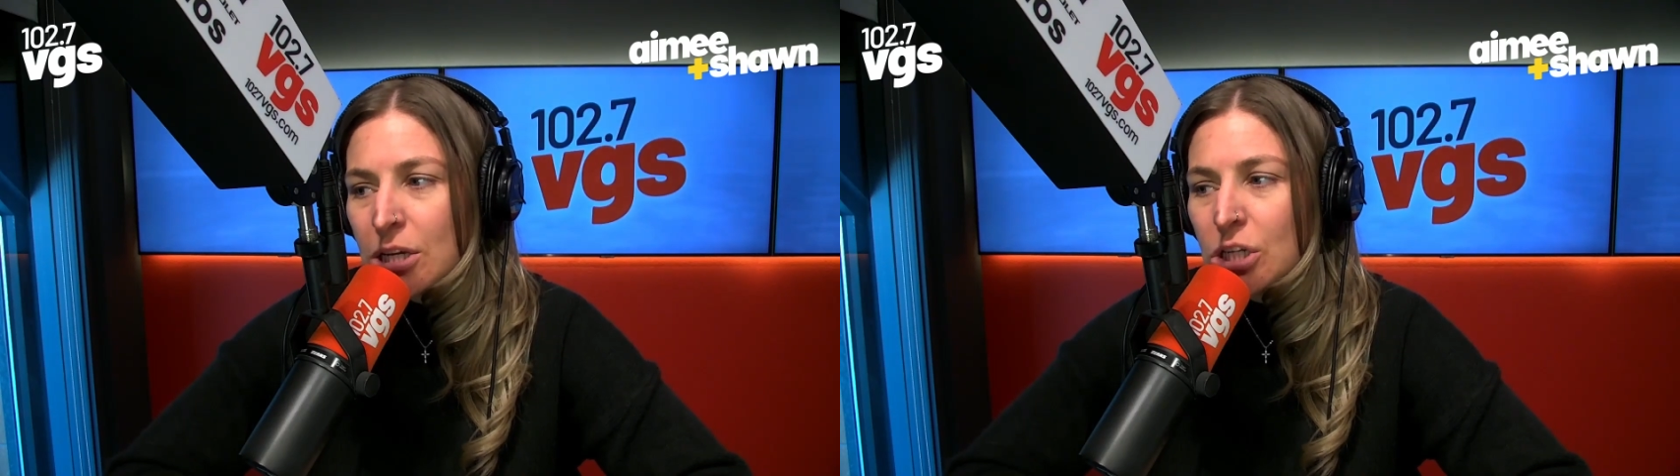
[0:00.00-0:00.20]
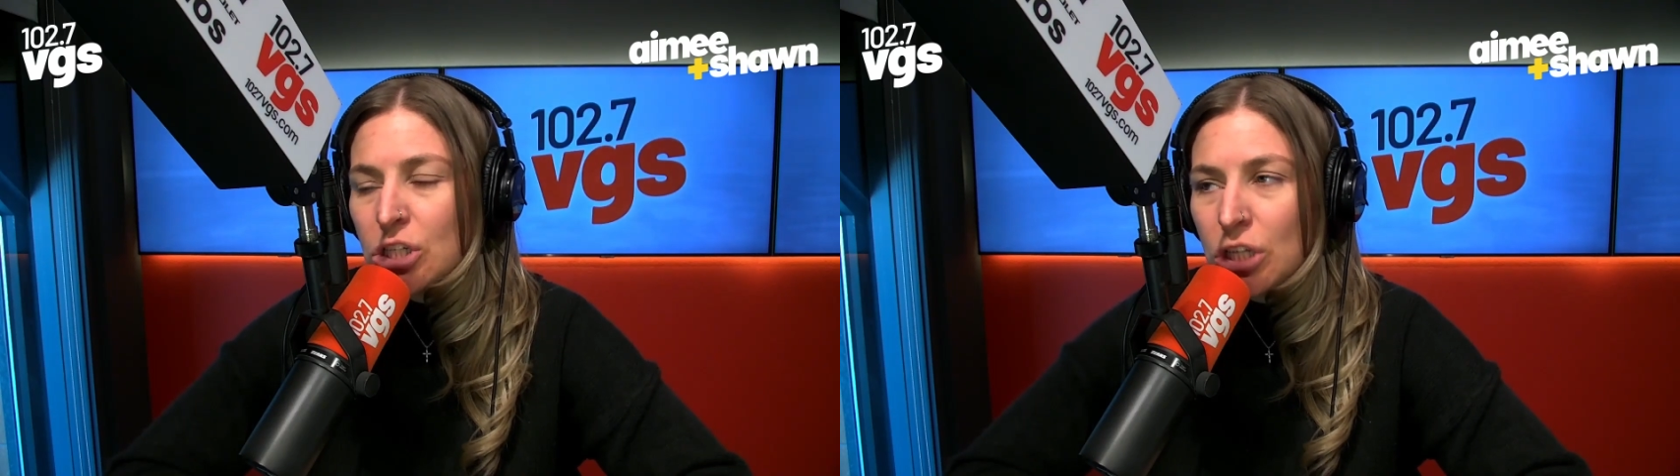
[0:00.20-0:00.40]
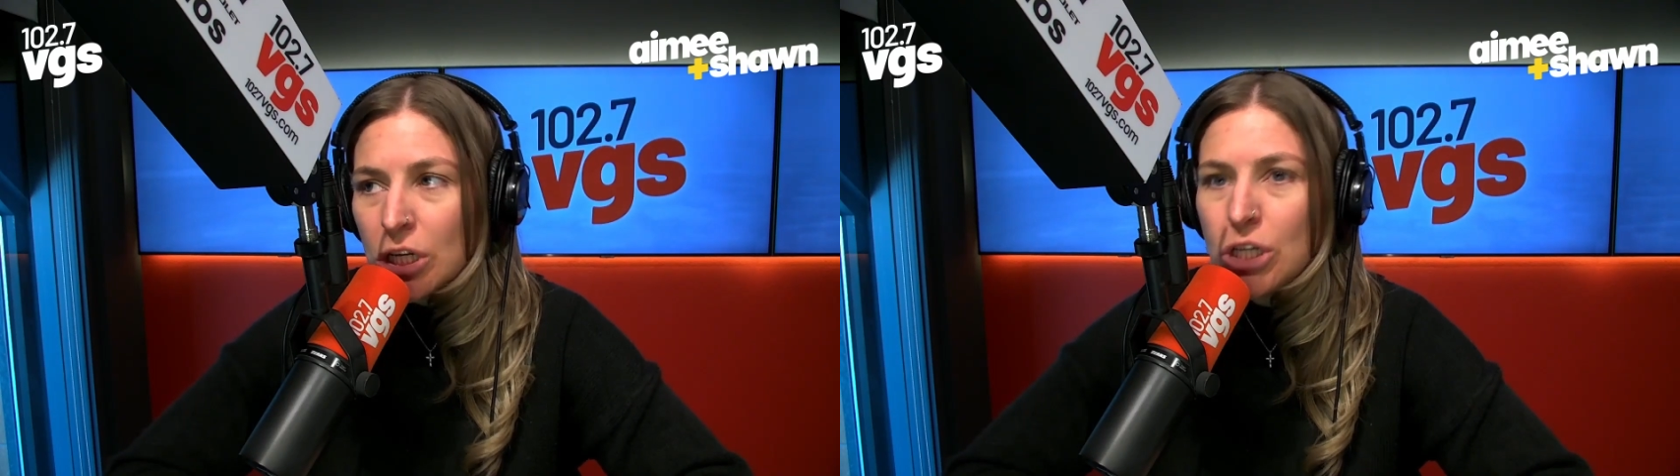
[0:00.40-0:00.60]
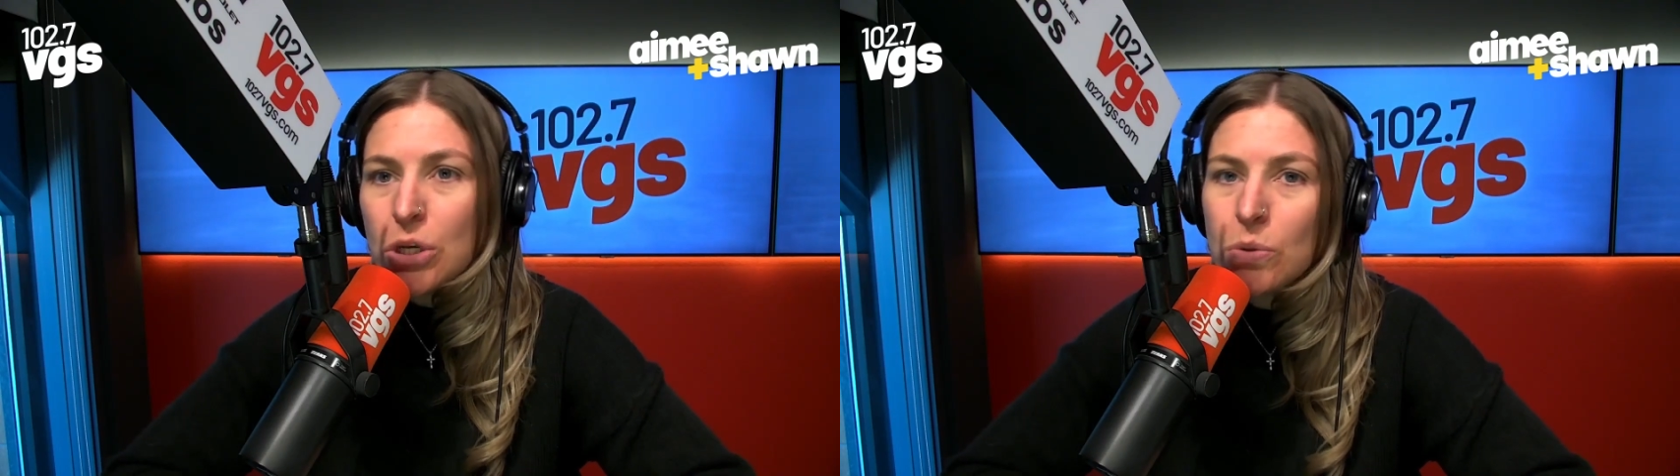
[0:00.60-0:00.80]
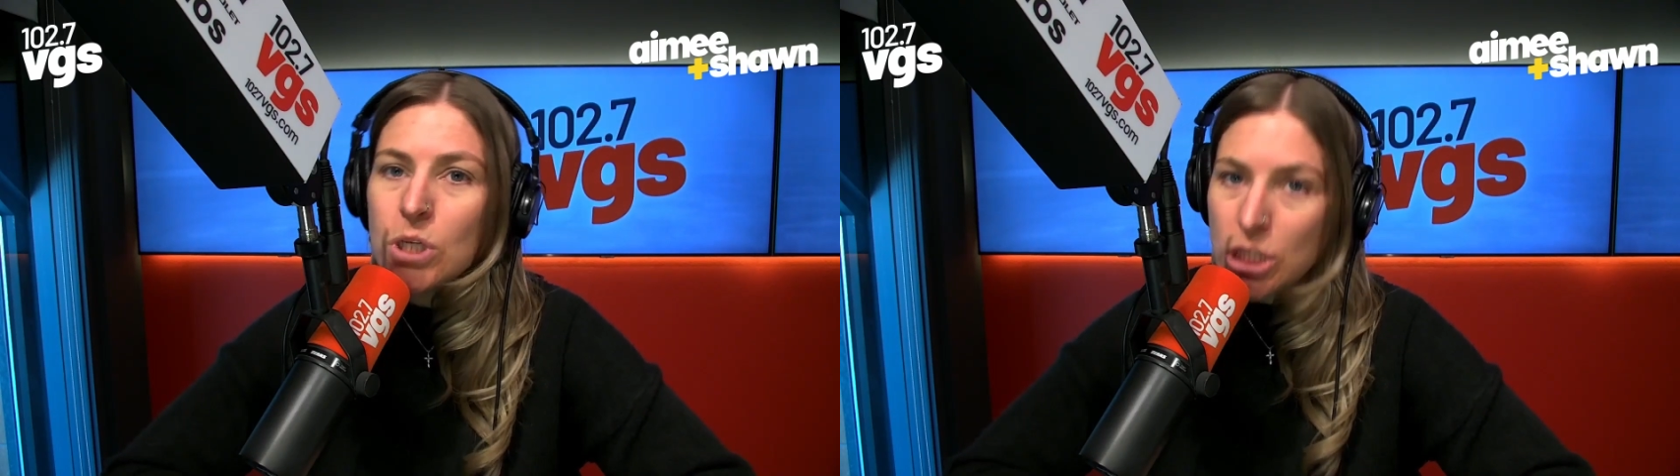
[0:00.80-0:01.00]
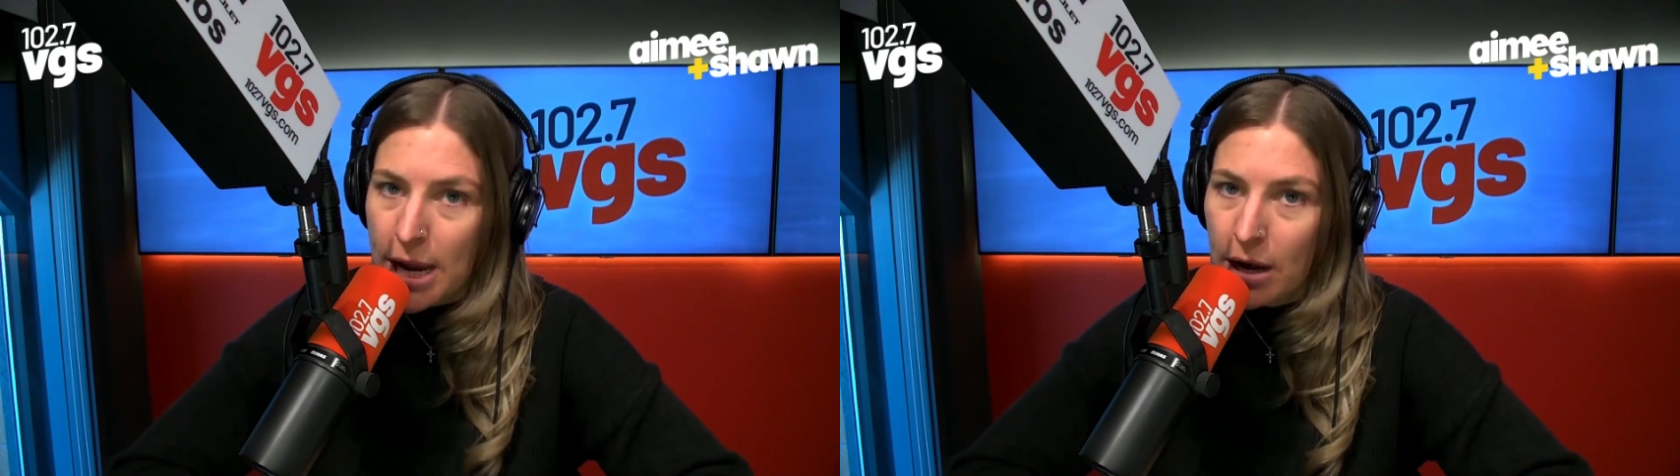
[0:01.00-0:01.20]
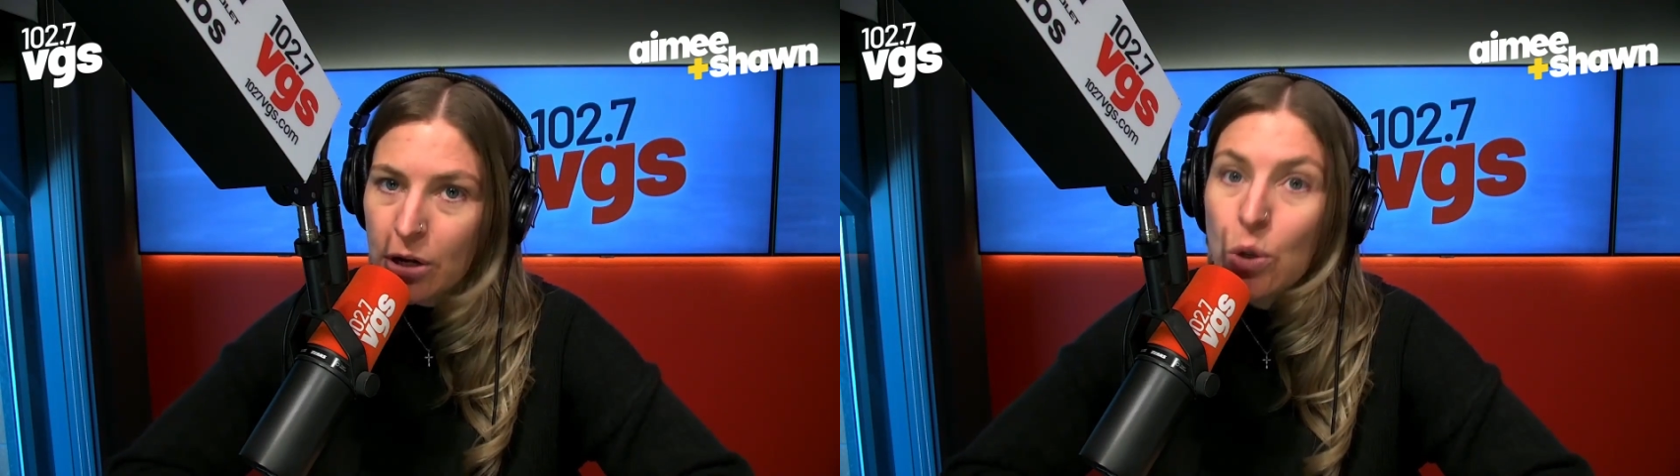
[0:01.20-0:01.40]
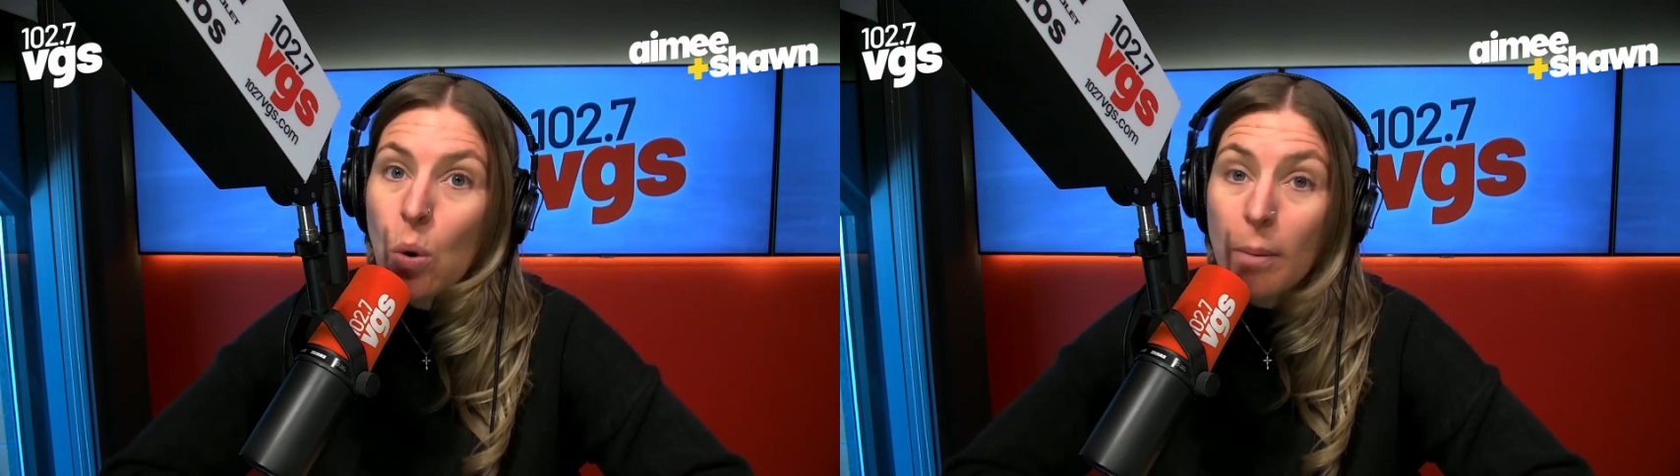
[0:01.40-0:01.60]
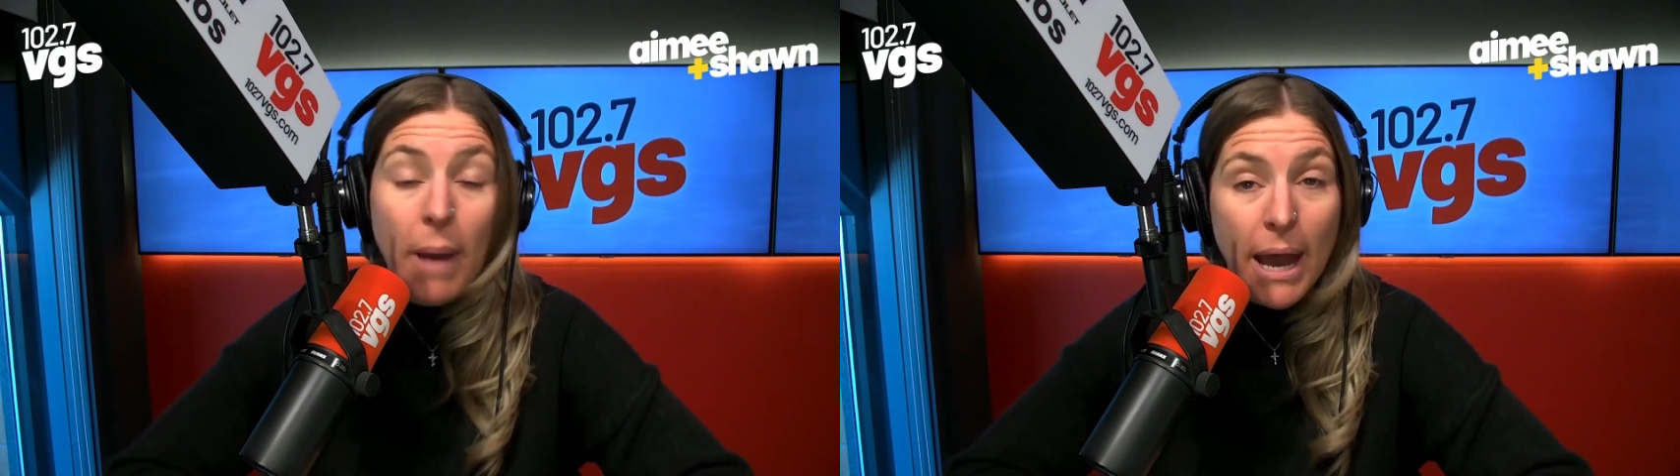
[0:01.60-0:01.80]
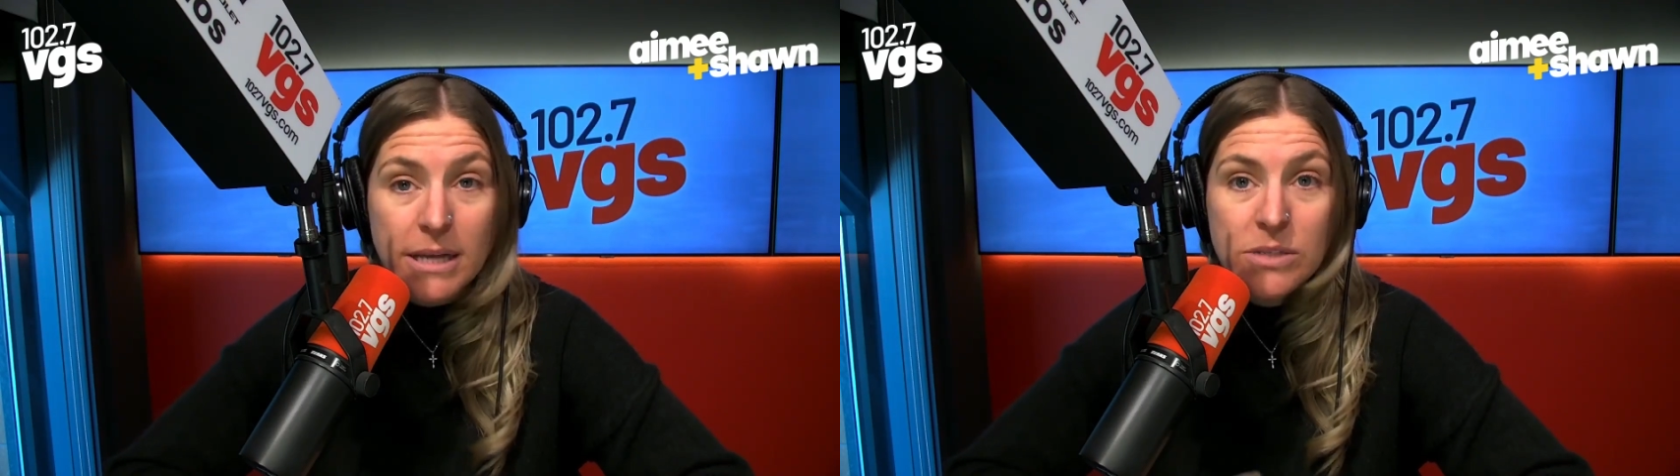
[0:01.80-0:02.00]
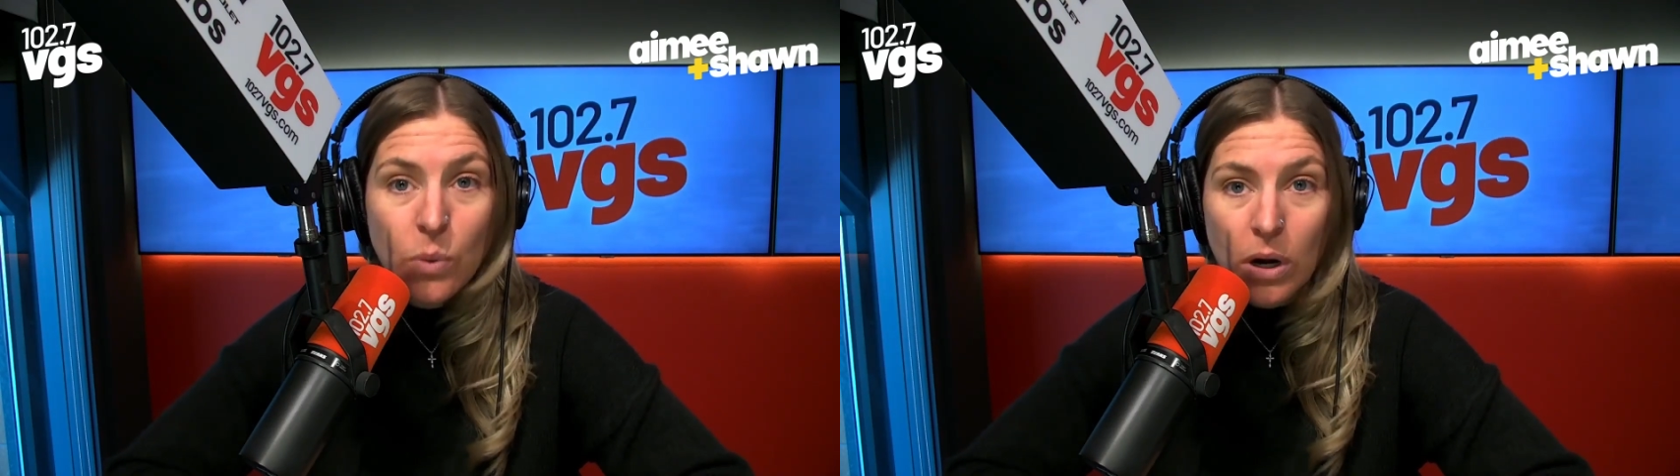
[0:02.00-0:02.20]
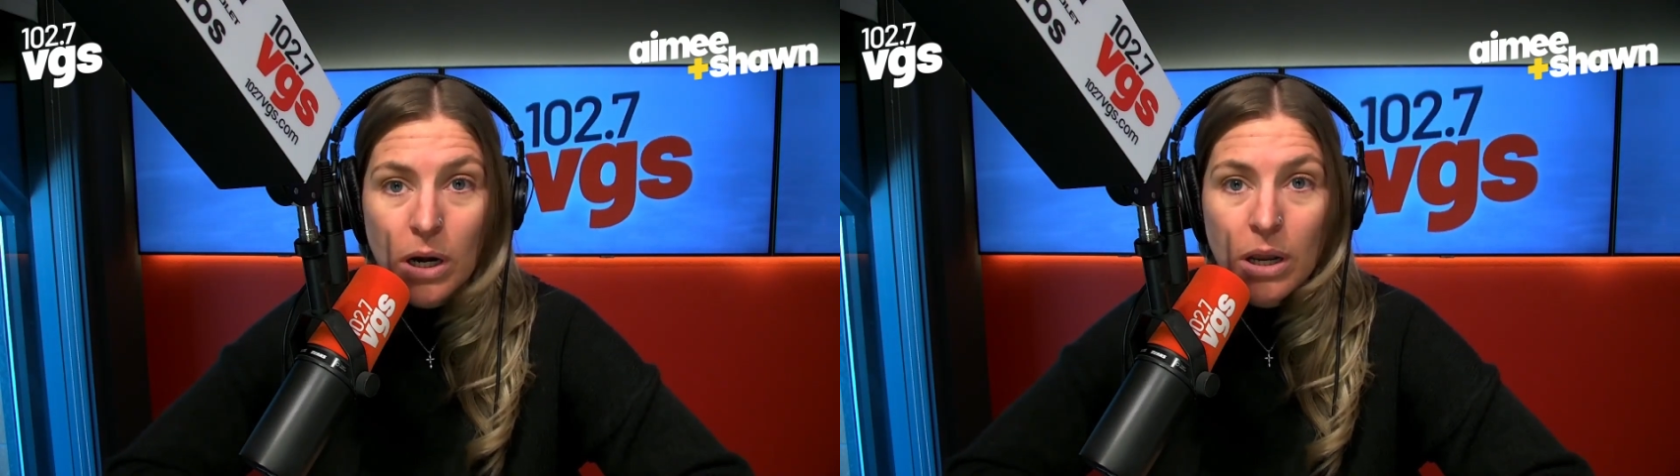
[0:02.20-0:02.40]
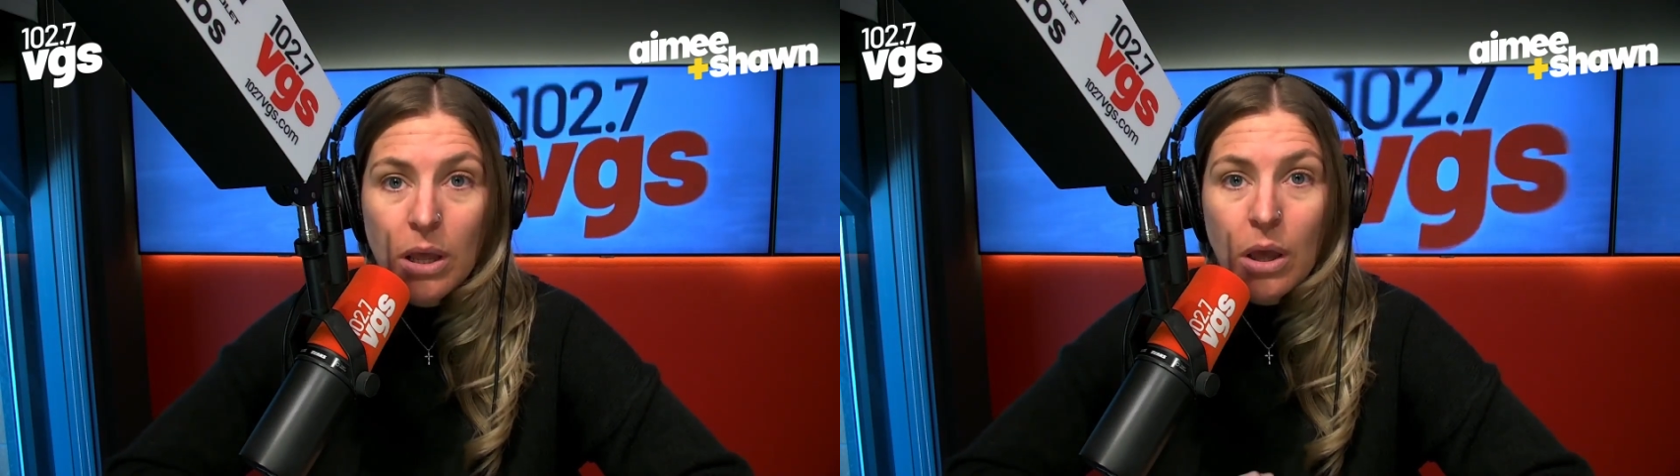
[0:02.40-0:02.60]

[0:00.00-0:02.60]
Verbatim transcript: should you share your password